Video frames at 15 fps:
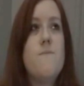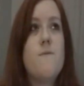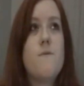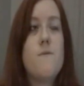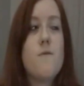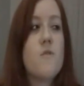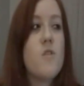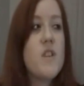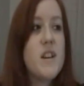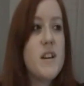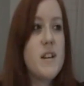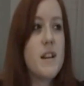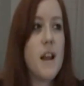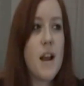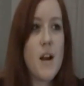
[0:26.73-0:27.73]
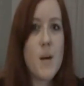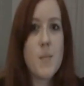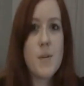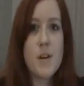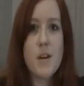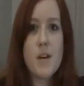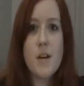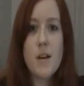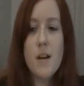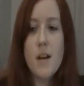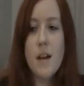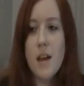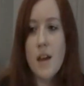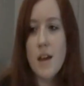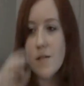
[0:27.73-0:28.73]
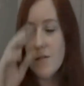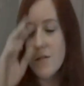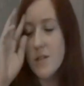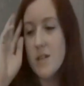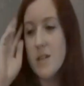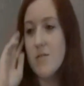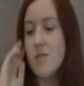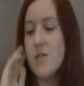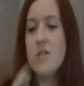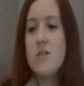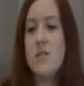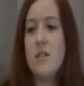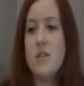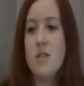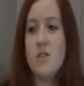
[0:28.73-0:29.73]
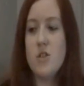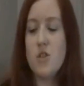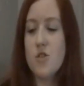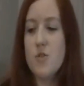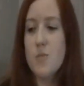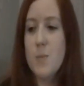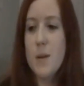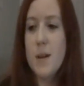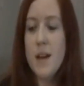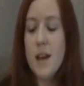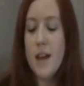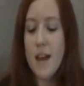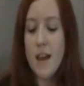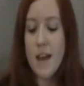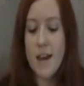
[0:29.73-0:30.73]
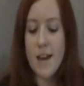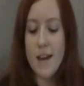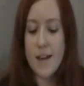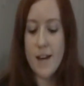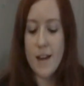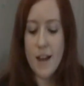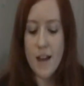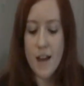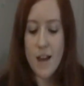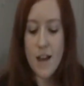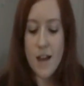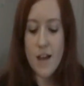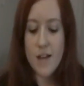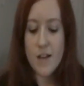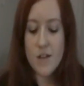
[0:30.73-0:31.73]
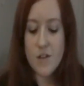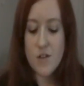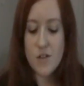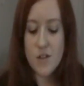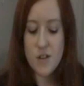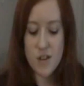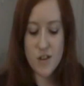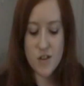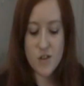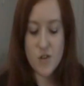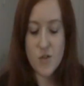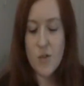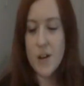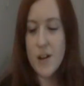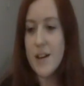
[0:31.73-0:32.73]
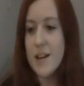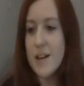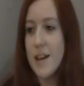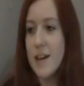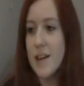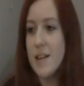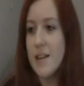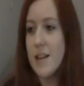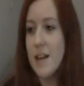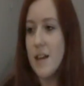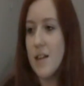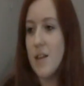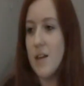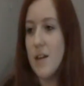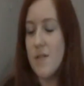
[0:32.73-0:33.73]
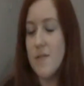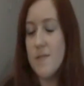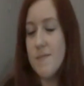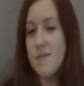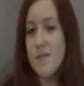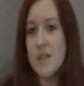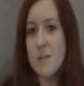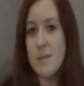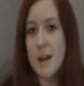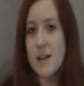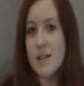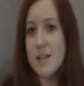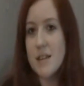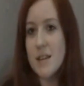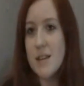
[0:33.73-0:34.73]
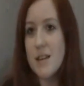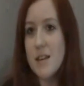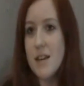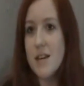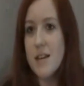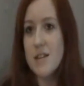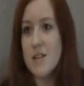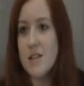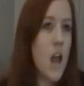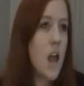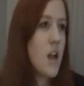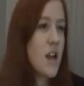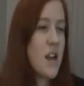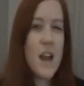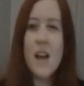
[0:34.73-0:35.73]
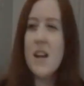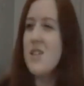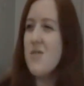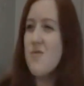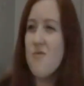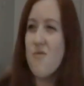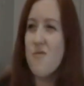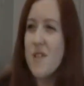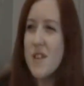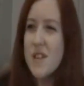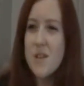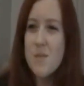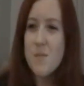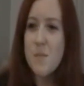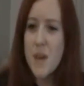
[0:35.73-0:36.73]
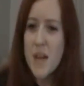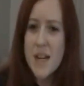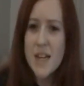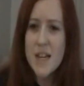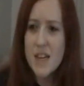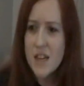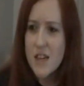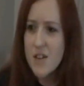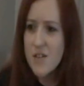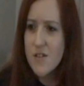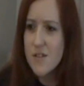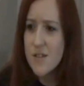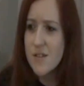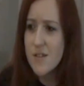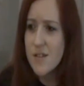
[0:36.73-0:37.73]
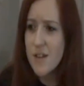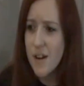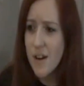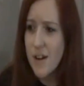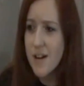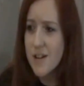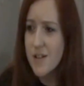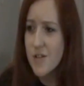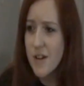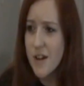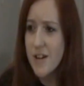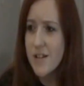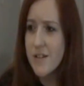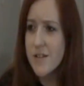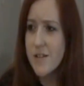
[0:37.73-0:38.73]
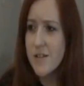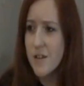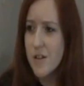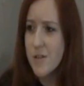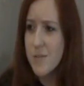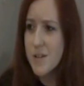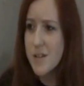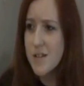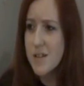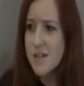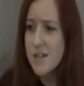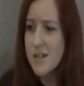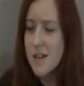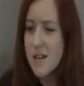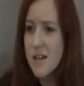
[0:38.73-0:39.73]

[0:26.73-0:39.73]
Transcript: friggin' happy. There was derp and joy and a lot of spazzing and just, has it really been a year since Kot got dragged into the dark place?